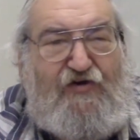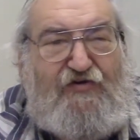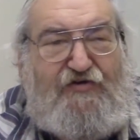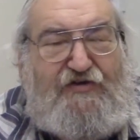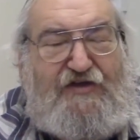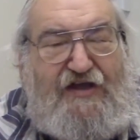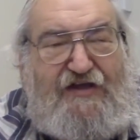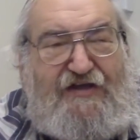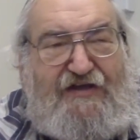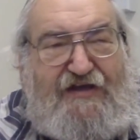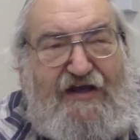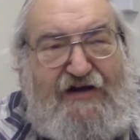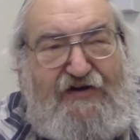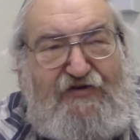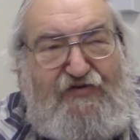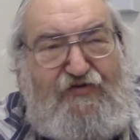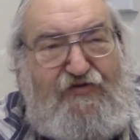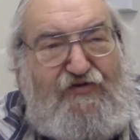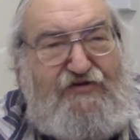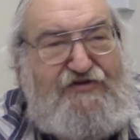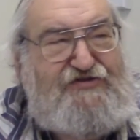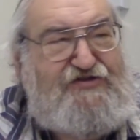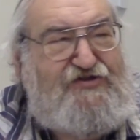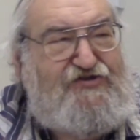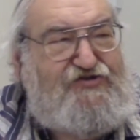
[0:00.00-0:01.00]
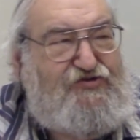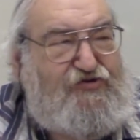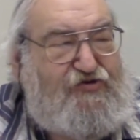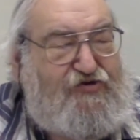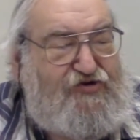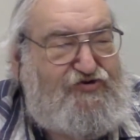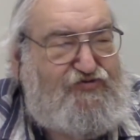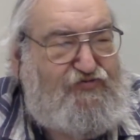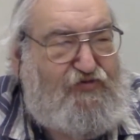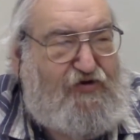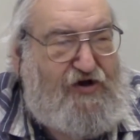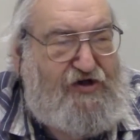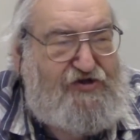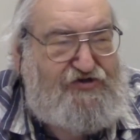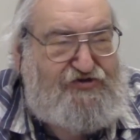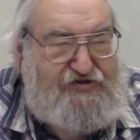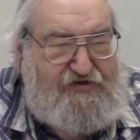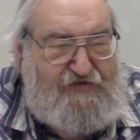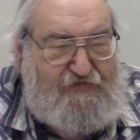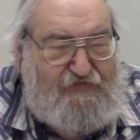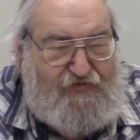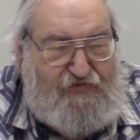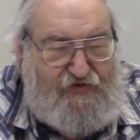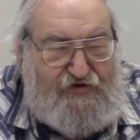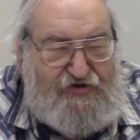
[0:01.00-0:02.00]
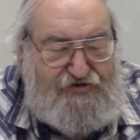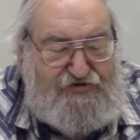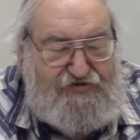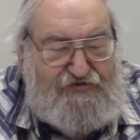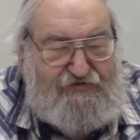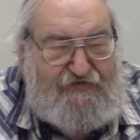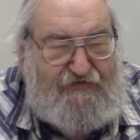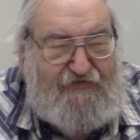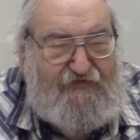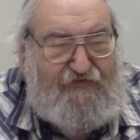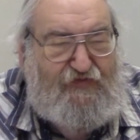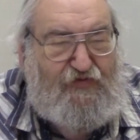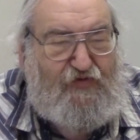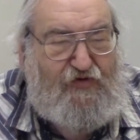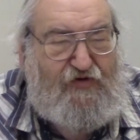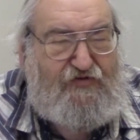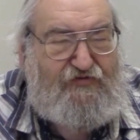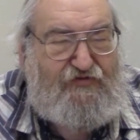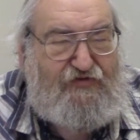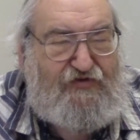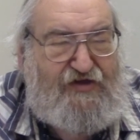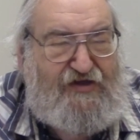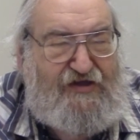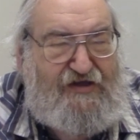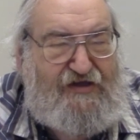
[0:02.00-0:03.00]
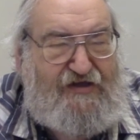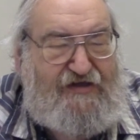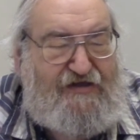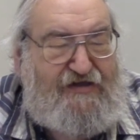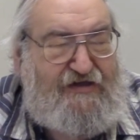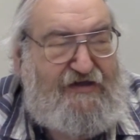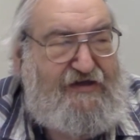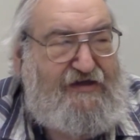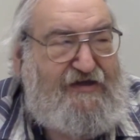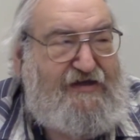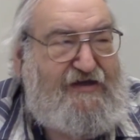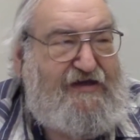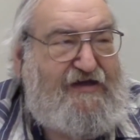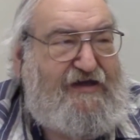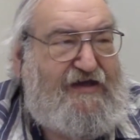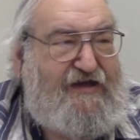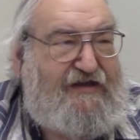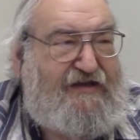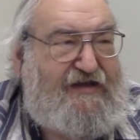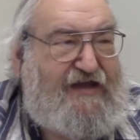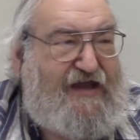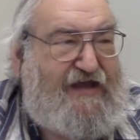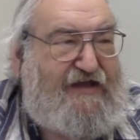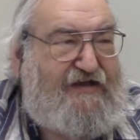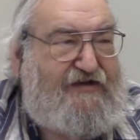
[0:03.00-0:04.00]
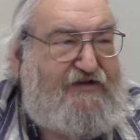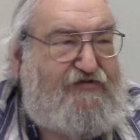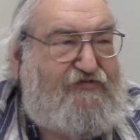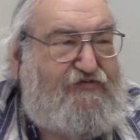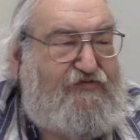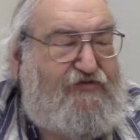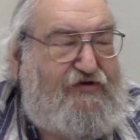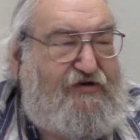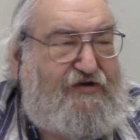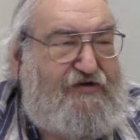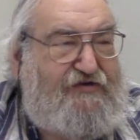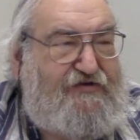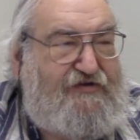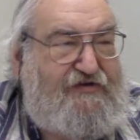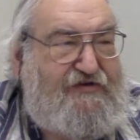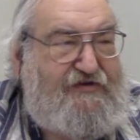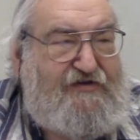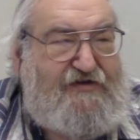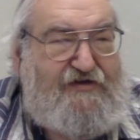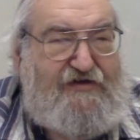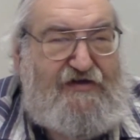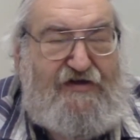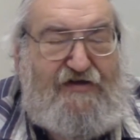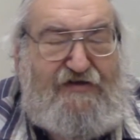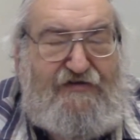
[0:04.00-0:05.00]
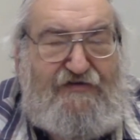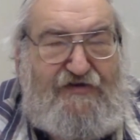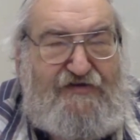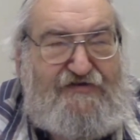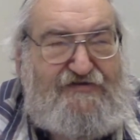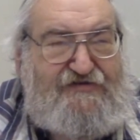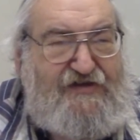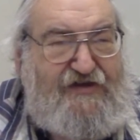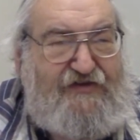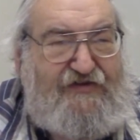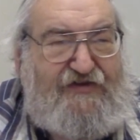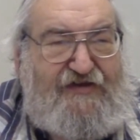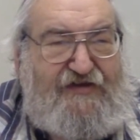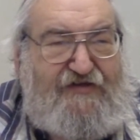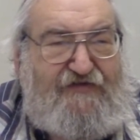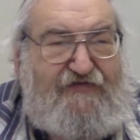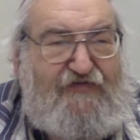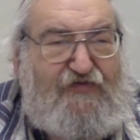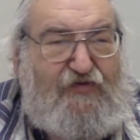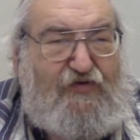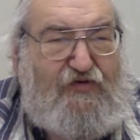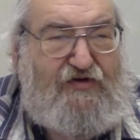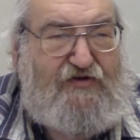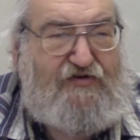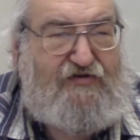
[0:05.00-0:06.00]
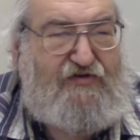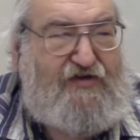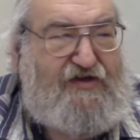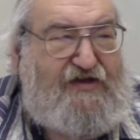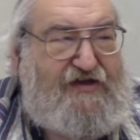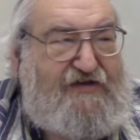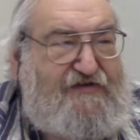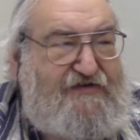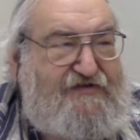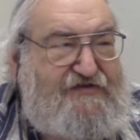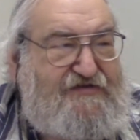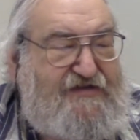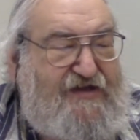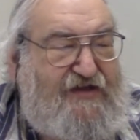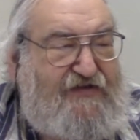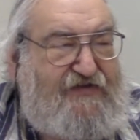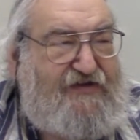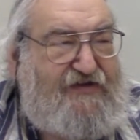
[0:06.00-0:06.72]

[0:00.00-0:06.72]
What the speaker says: Okay, get across the George Washington Bridge, you're in Fort Lee, in Englewood. There's nothing in Fort Lee. There's